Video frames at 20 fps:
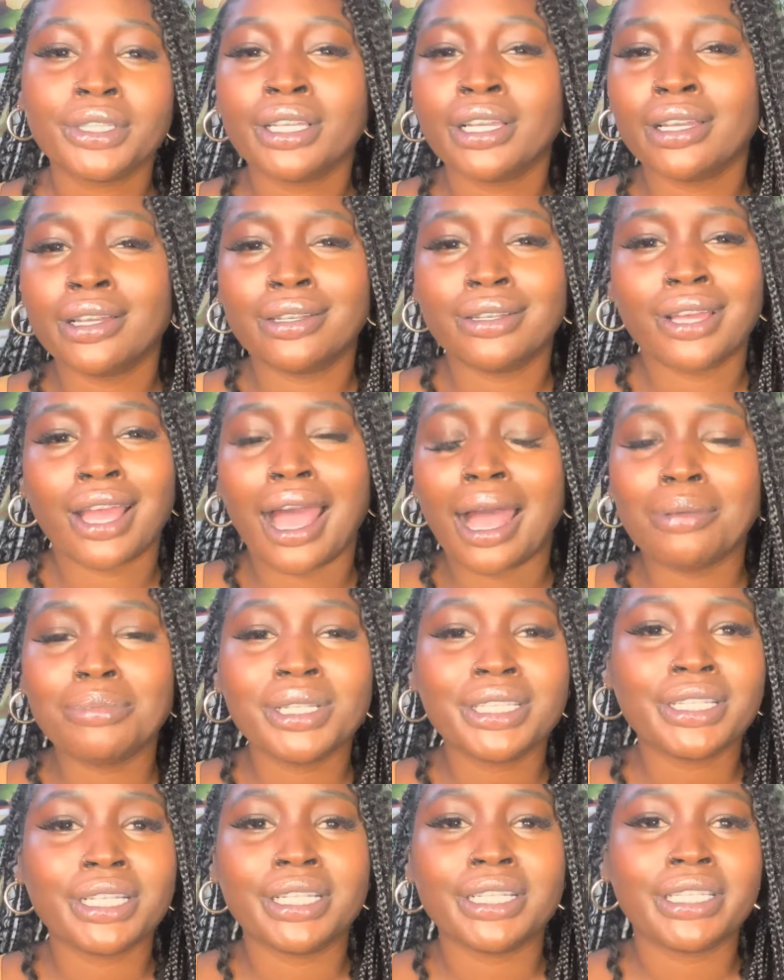And I'm
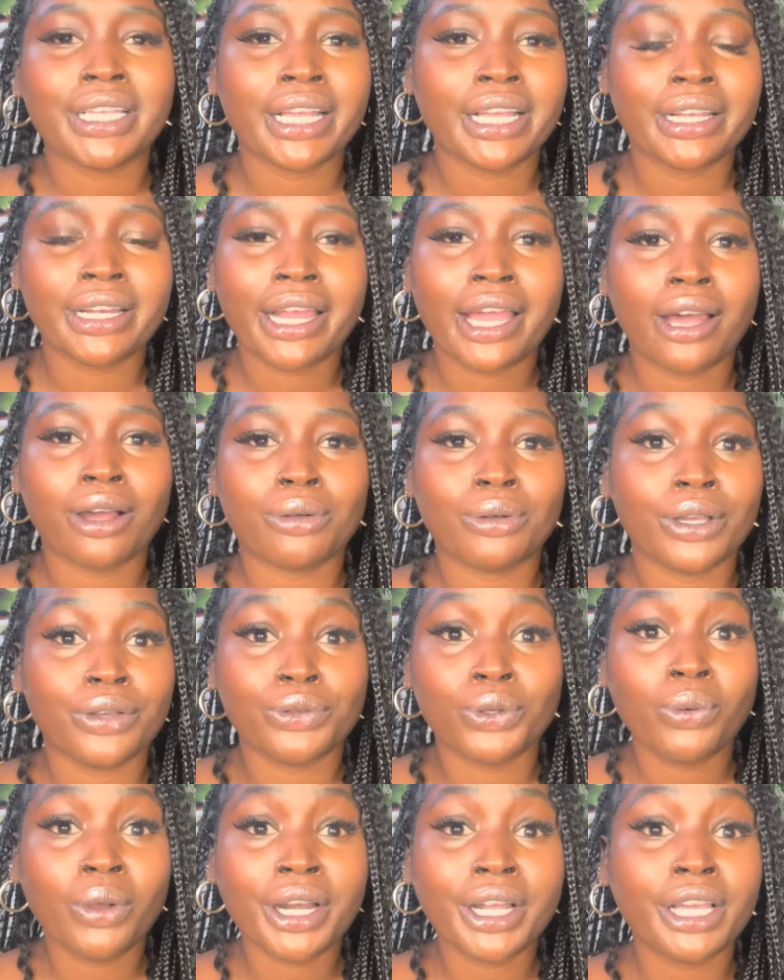just gonna say it now. If
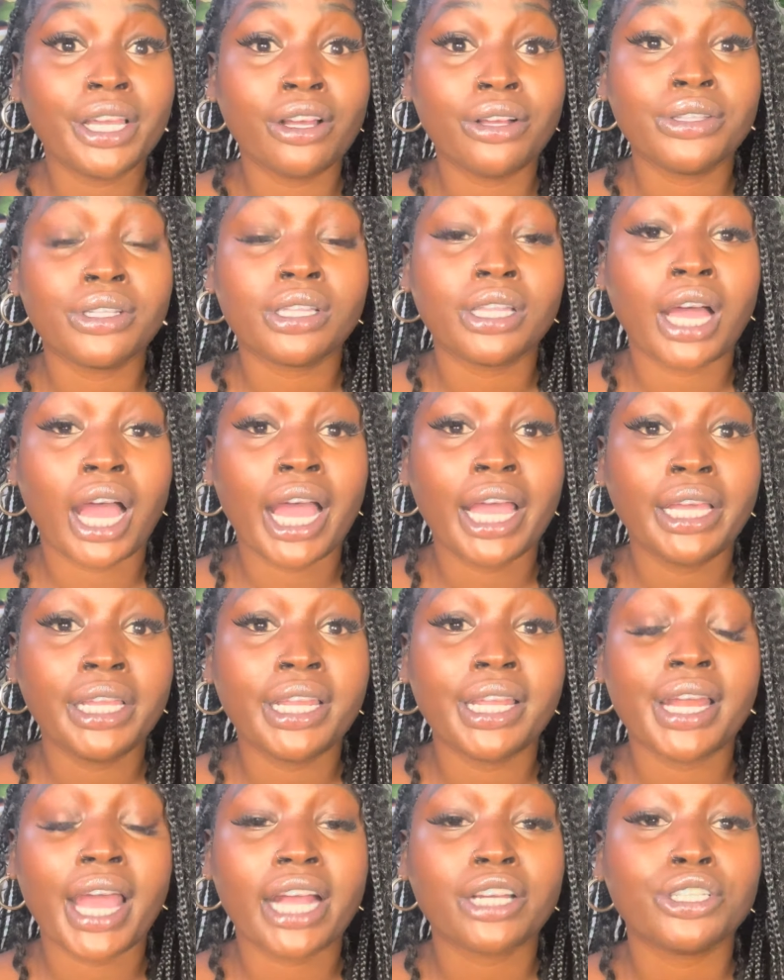you wanna get on the line
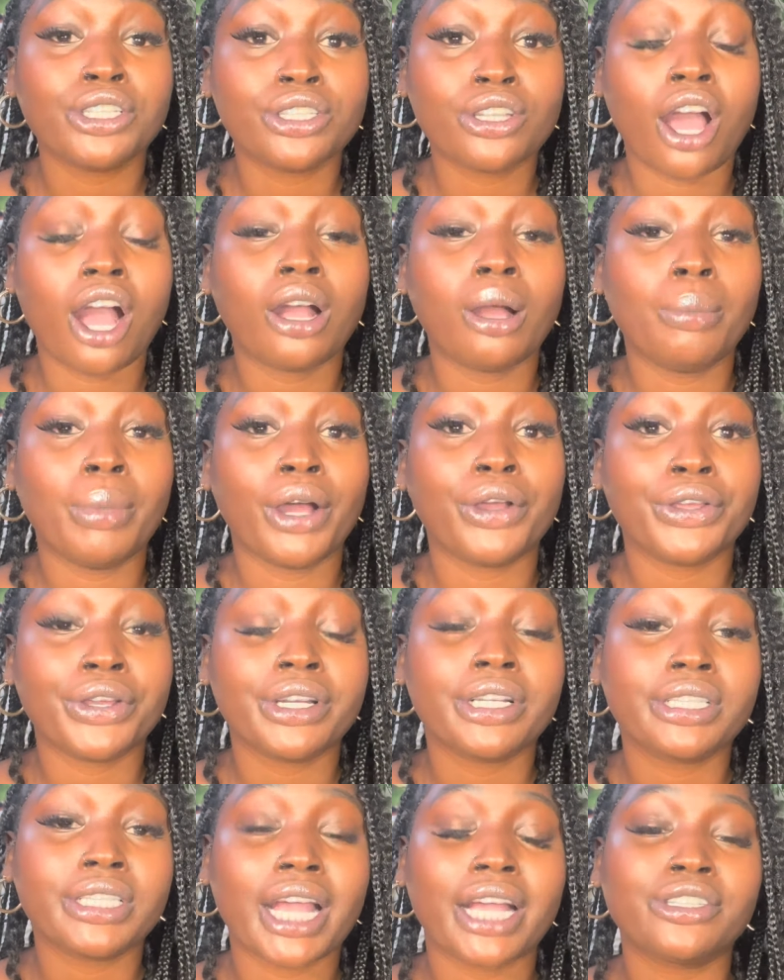and actually talk about your
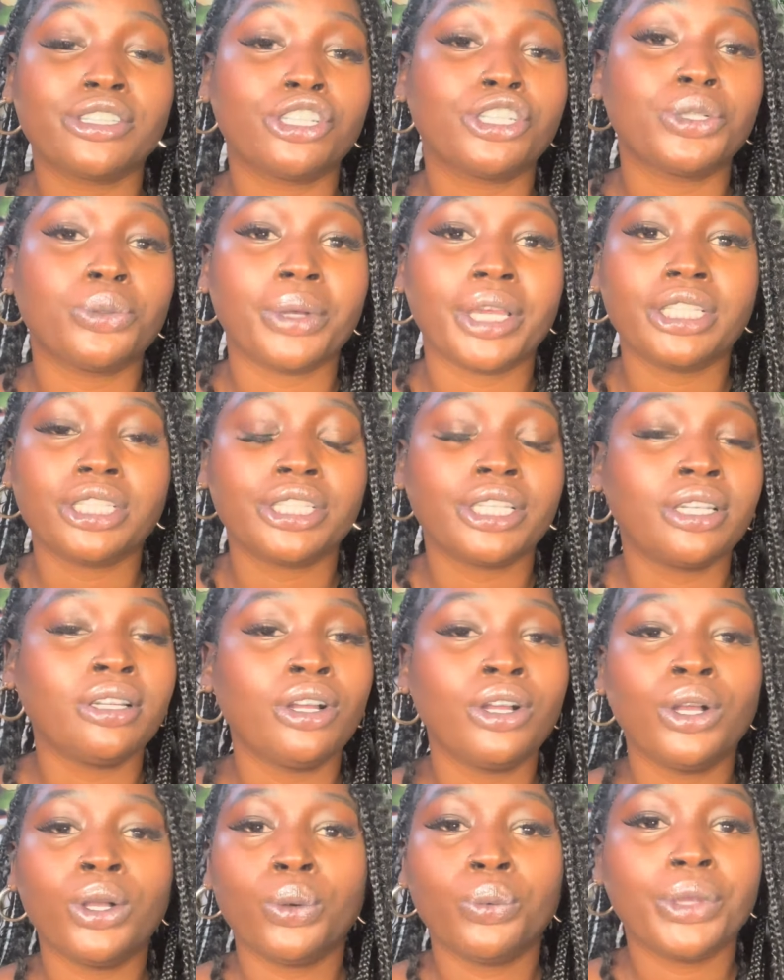exact situation,
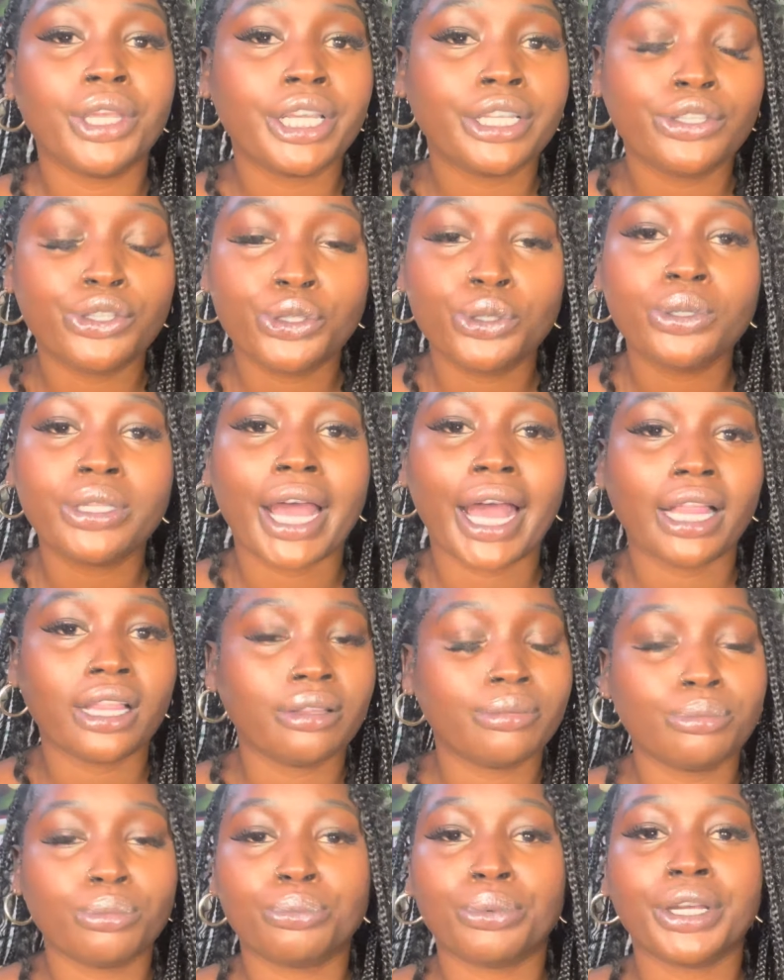we can do that,
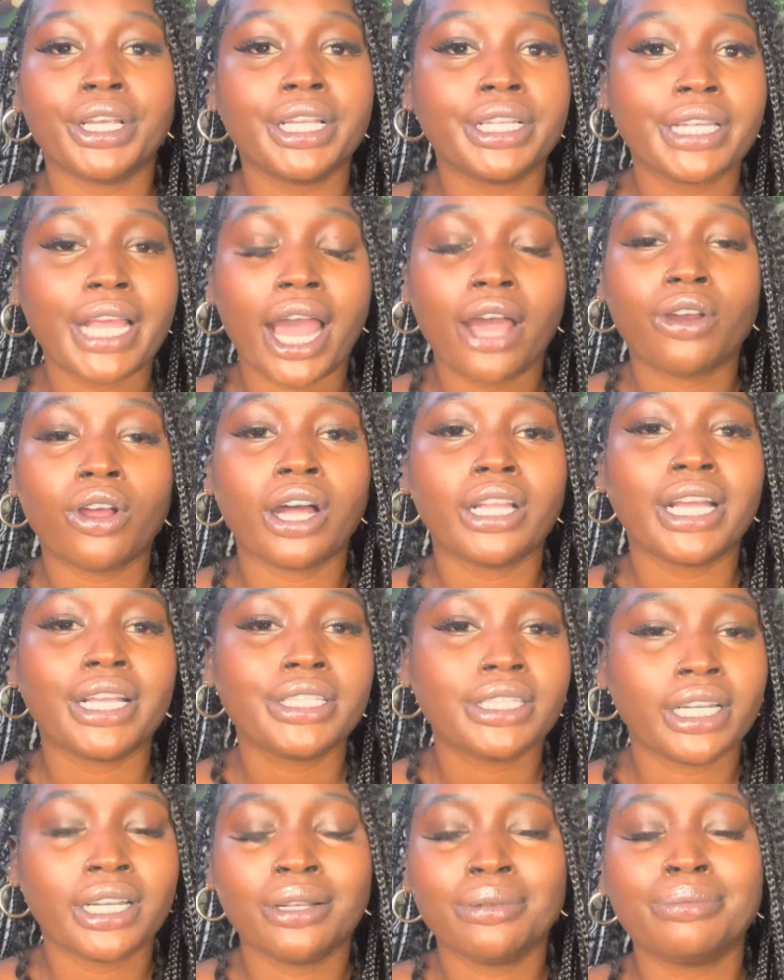break it down, all that
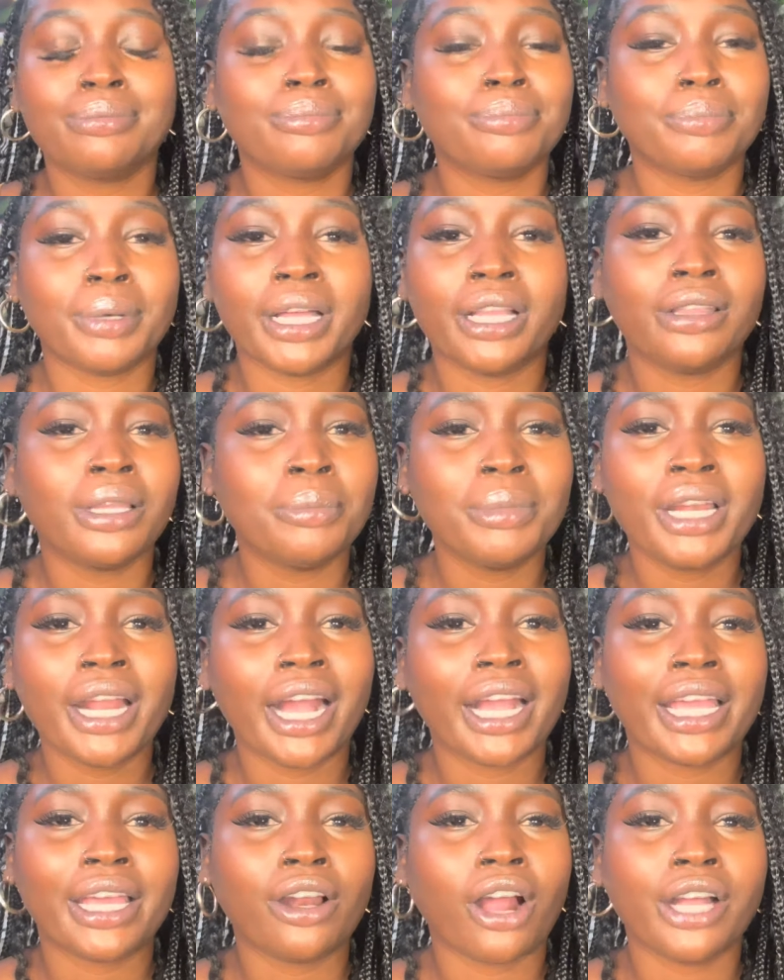stuff. But let me
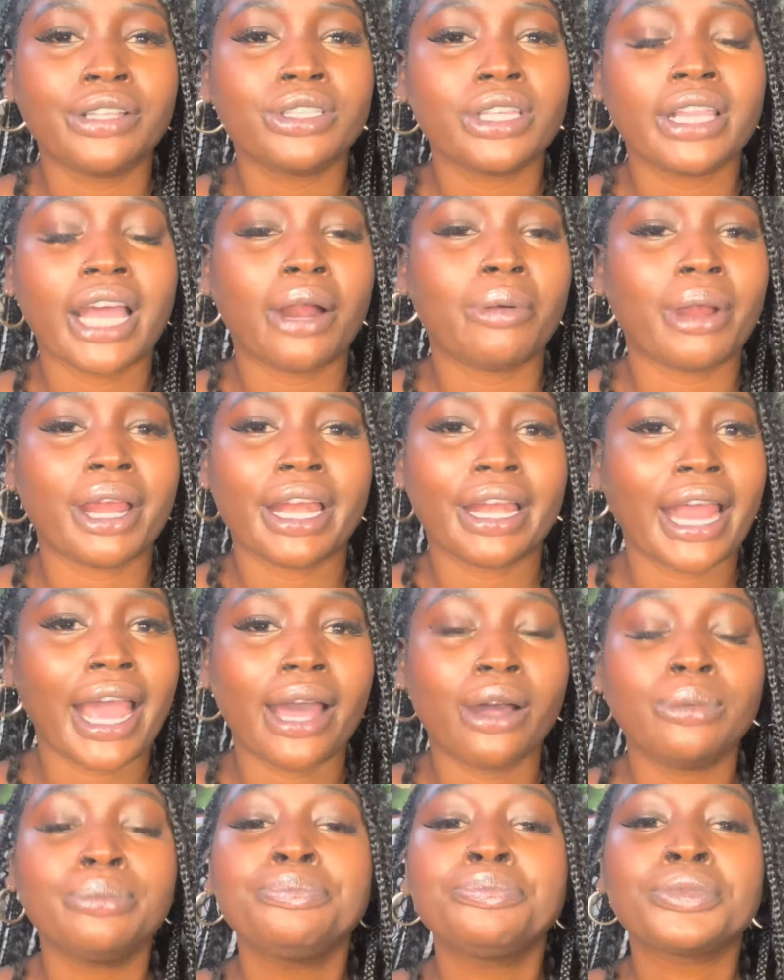not get onto that right
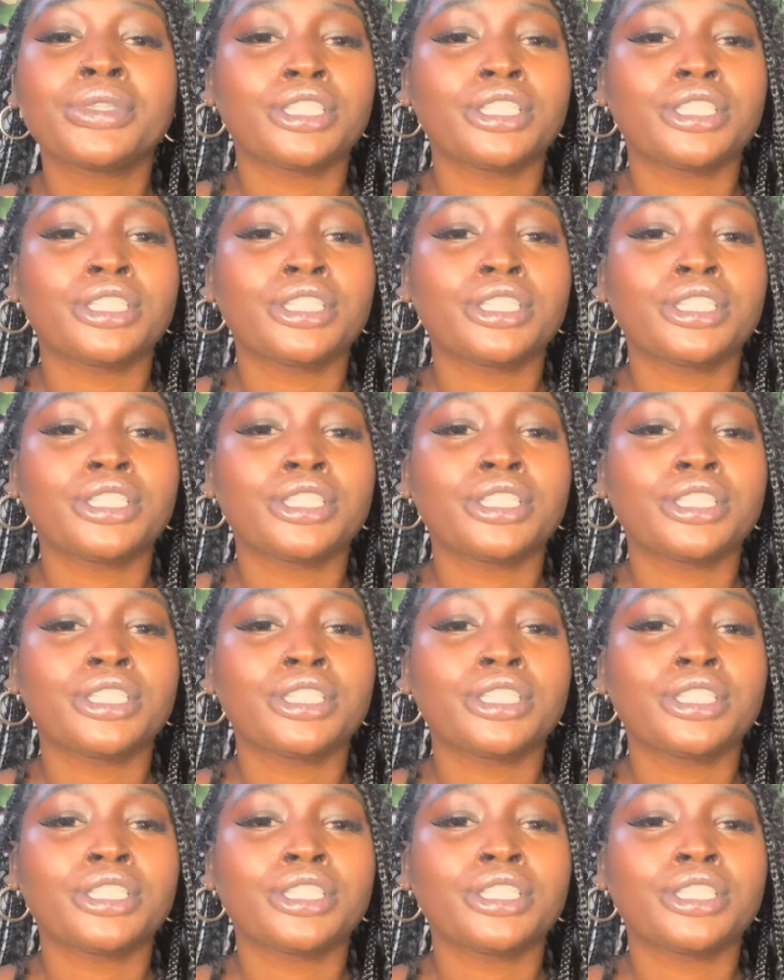now.